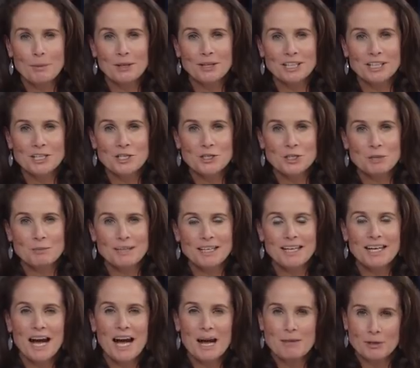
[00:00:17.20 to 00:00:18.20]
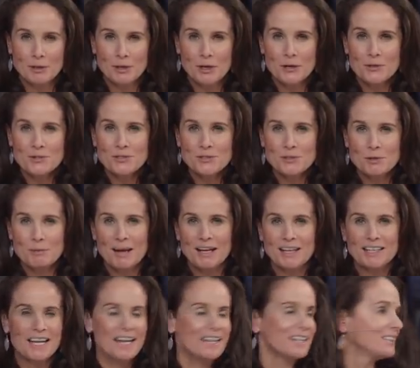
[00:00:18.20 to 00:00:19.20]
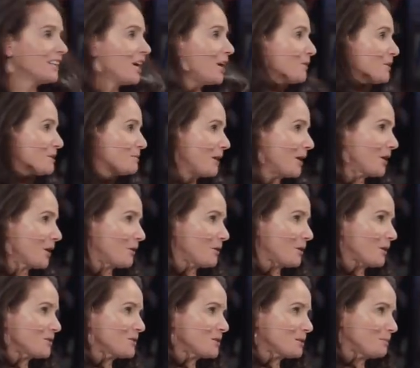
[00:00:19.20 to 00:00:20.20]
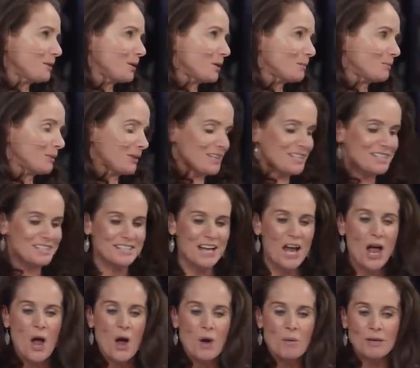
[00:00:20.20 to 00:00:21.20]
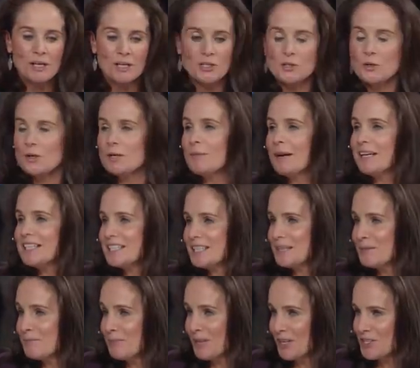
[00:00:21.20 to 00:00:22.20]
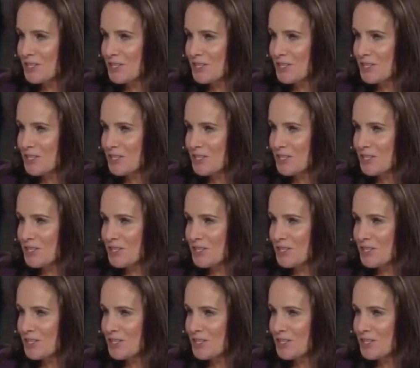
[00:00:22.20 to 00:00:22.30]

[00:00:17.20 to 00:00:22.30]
in Berlin, Germany. I'm your host, Rebecca Knight, along with my co-host, Peter Burris. We are joined by Tim